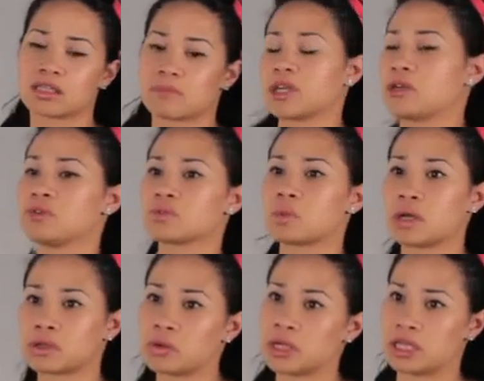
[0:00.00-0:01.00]
somebody who's
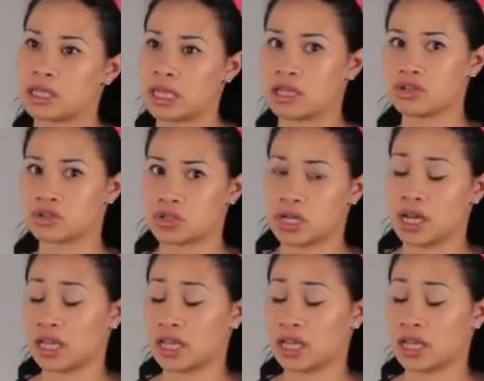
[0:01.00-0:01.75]
well known in the industry.